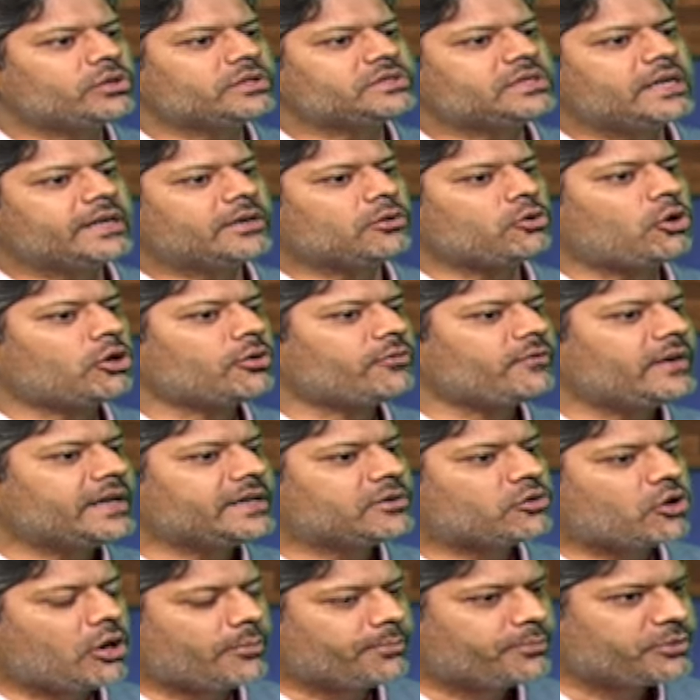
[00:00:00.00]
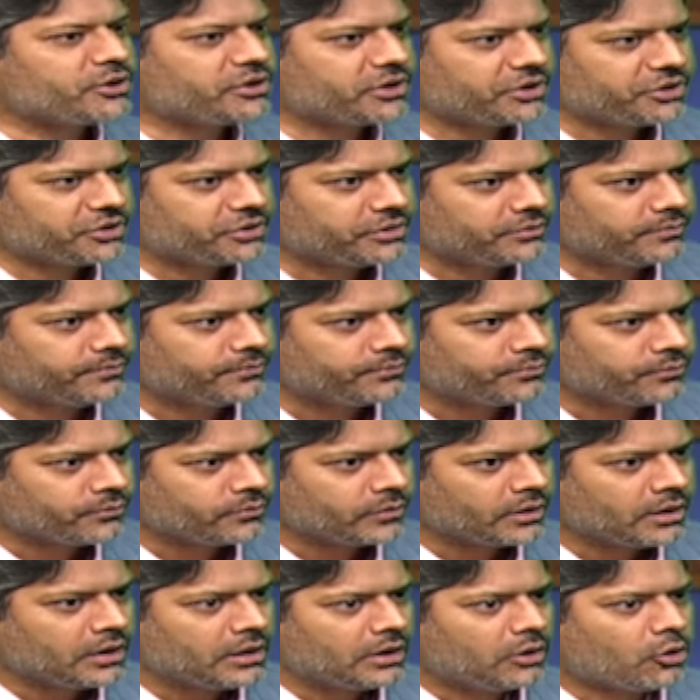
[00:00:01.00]
So there's like a lot of like competition,
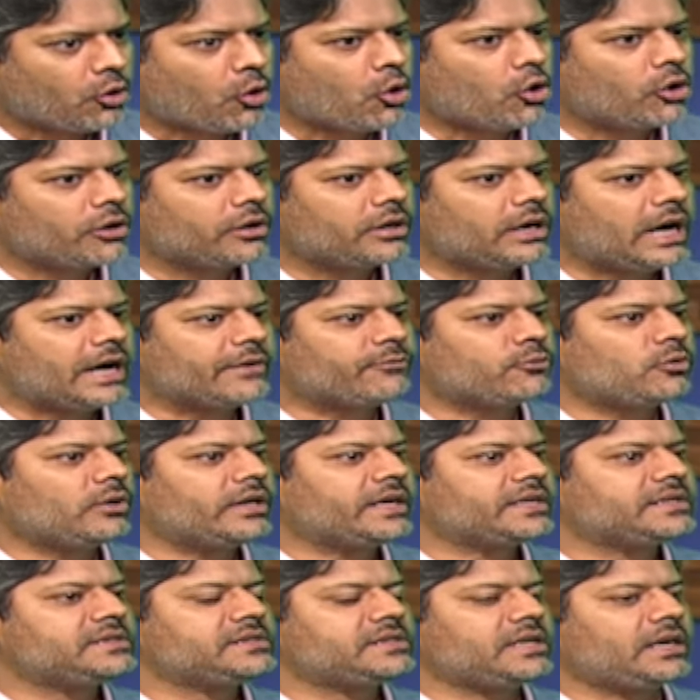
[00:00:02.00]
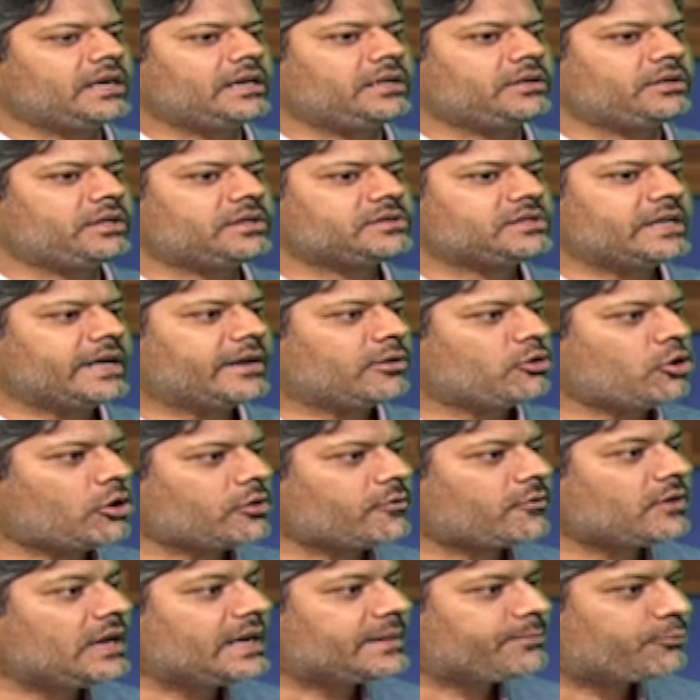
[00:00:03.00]
or I would like say there's like a
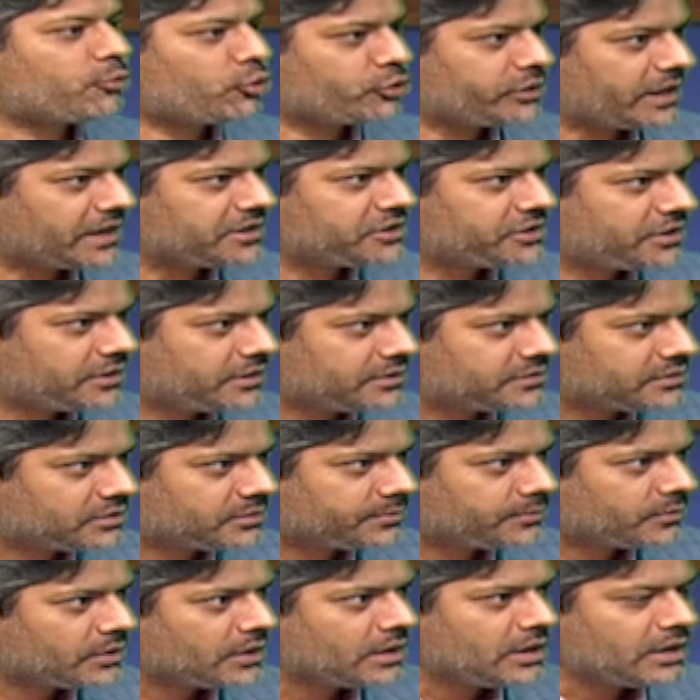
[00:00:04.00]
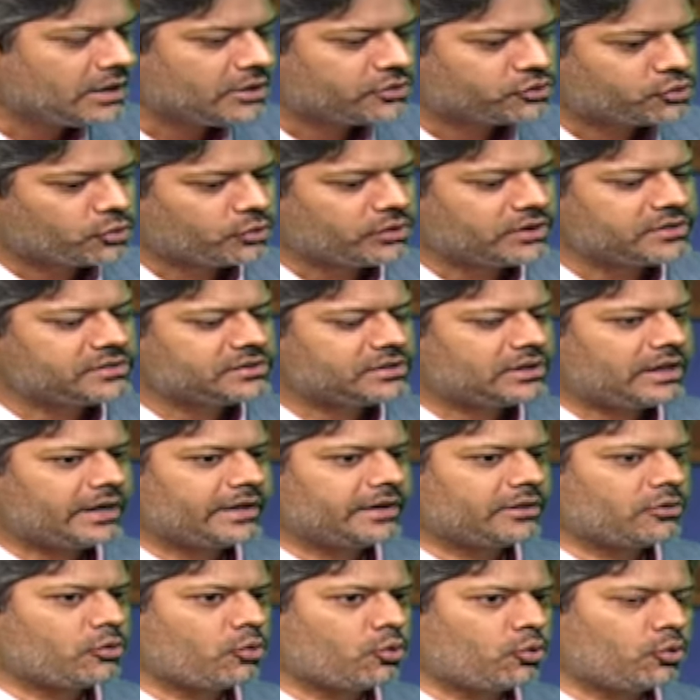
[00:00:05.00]
lot of like protectionism. So this
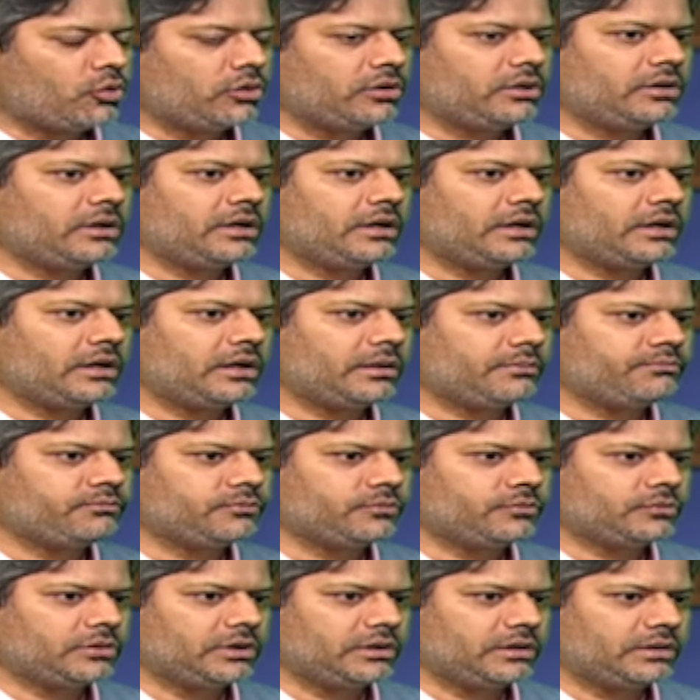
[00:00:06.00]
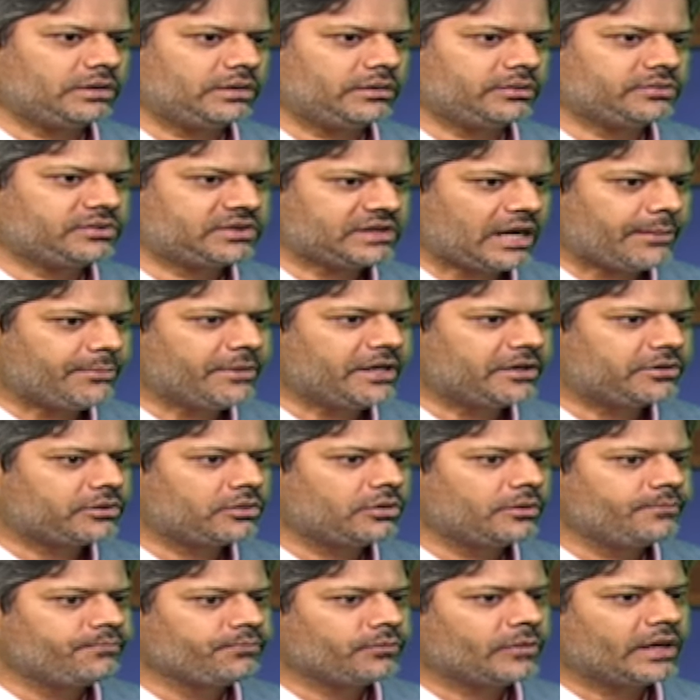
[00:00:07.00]
like whole
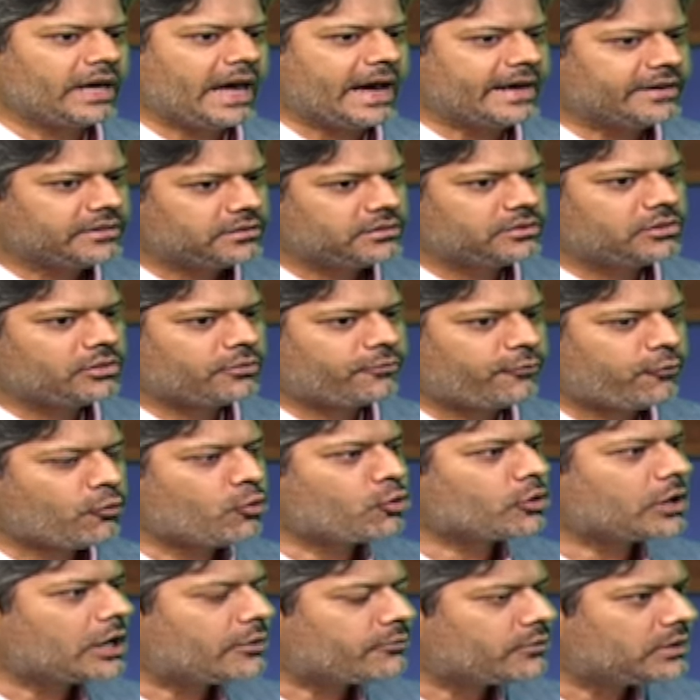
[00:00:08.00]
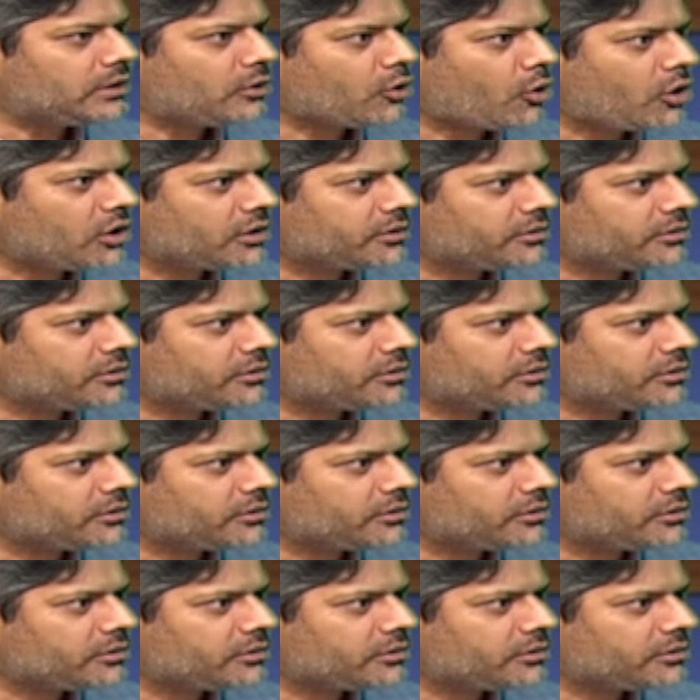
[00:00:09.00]
summit and the 4 hour